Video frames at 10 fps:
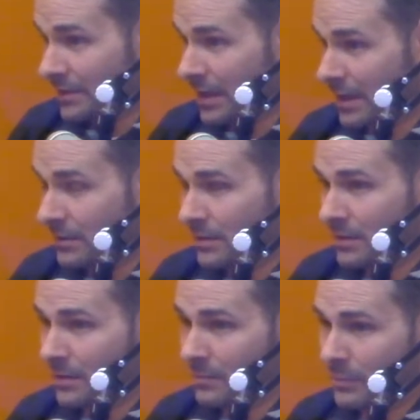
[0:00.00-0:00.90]

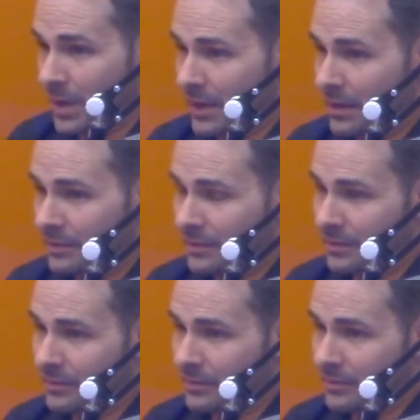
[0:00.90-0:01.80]
Yeah. I
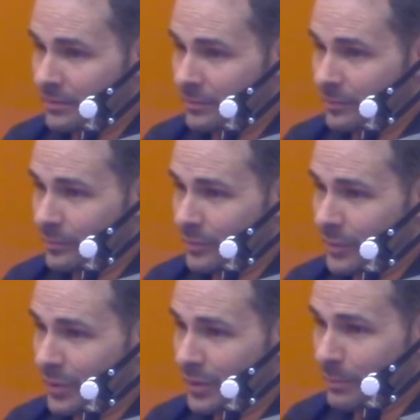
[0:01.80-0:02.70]
think
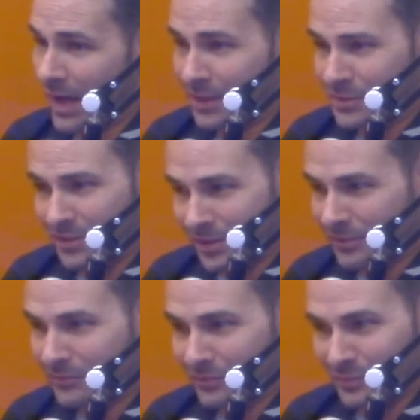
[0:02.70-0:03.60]
the magic
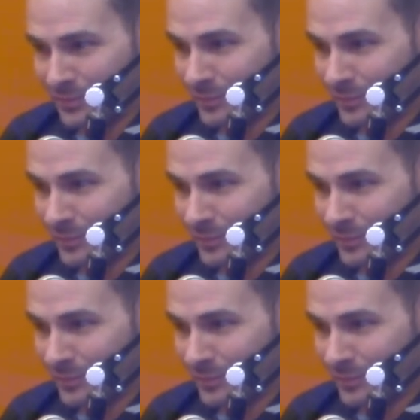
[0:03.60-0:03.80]
of